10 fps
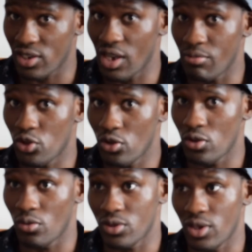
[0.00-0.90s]
same show
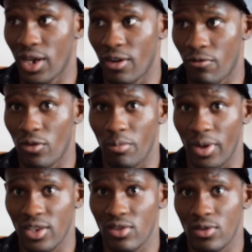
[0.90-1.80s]
there was a guy from
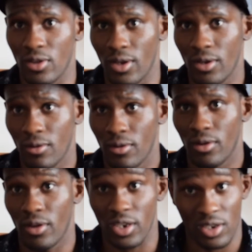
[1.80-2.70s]
Manchester,
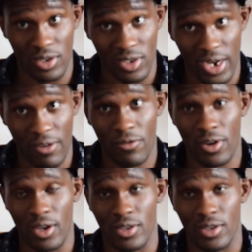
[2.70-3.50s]
actually South African.